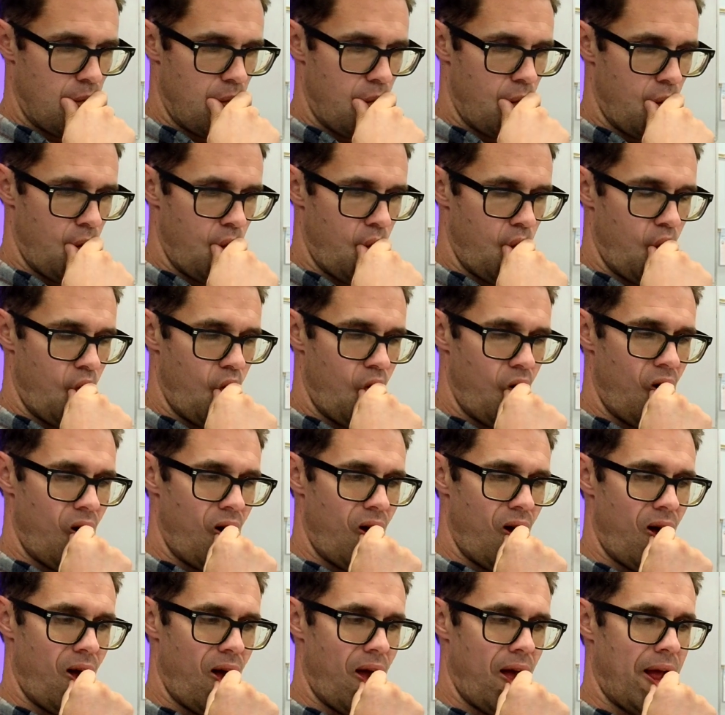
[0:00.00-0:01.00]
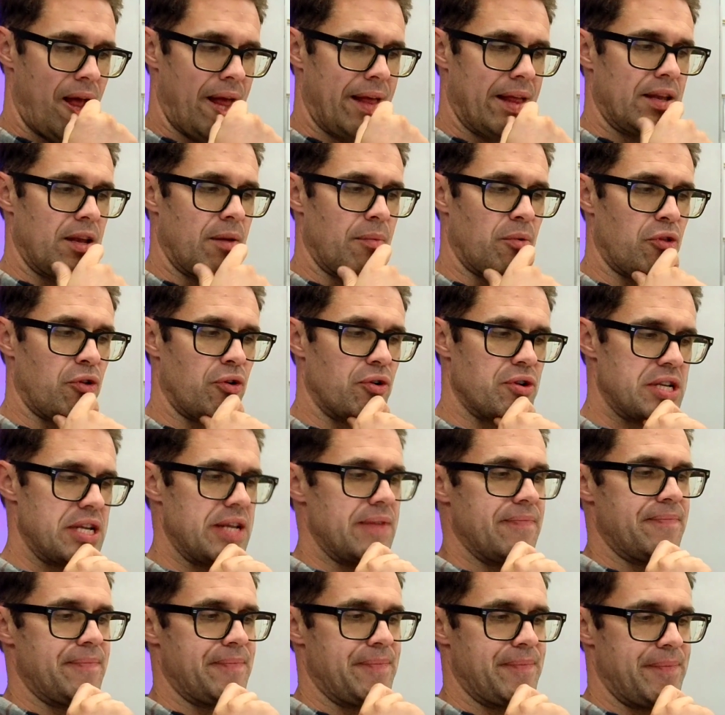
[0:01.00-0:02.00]
Wait, what number is that? Number 13.
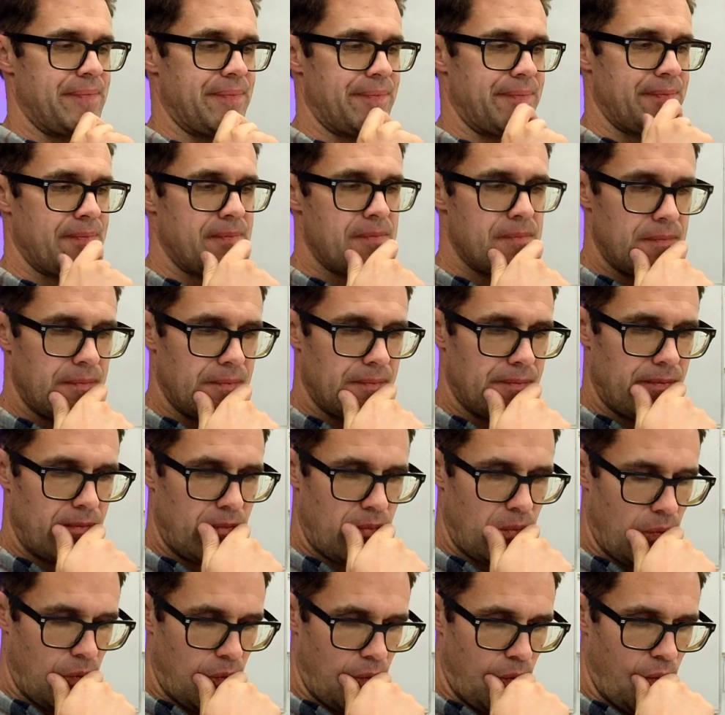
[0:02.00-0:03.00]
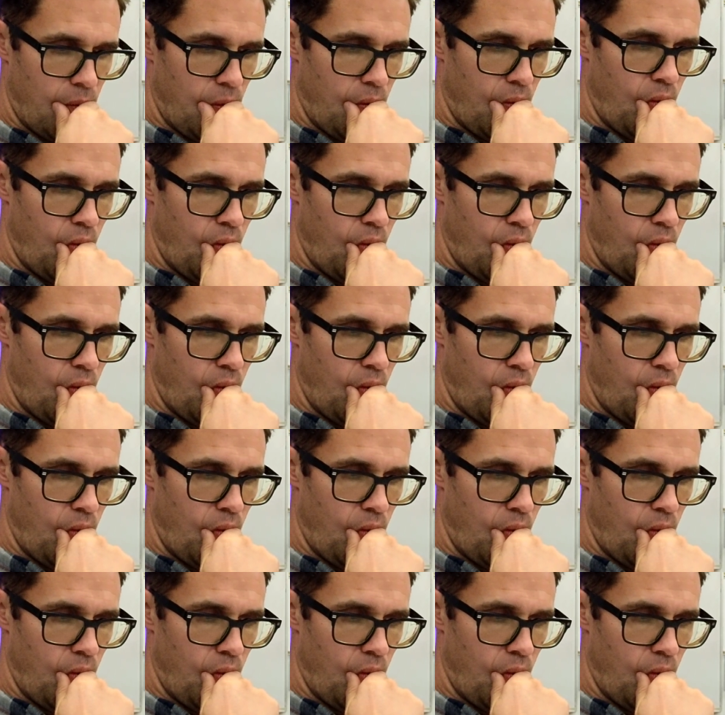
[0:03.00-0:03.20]
13. How does God?